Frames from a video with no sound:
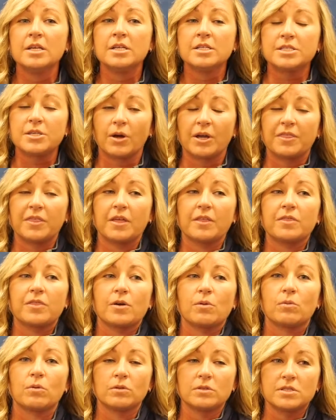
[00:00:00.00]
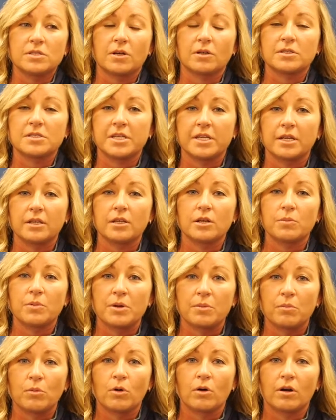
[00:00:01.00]
So I think that we'll start seeing a little
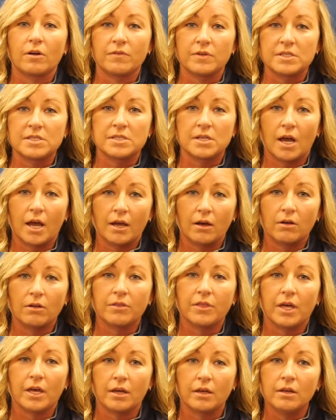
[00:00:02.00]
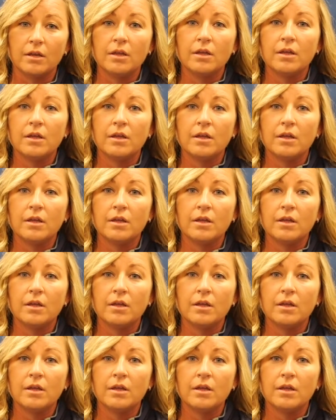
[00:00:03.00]
bit more of a style that